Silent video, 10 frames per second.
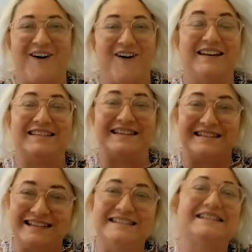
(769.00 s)
on the
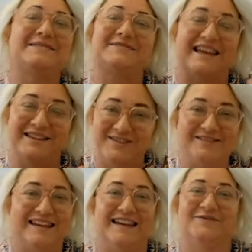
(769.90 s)
systems that you
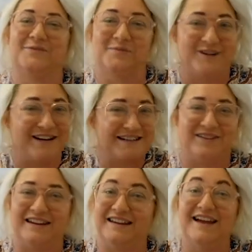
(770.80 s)
need for
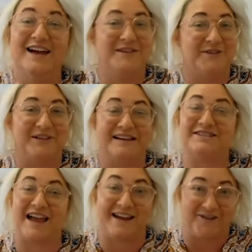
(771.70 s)
productivity, knowledge, and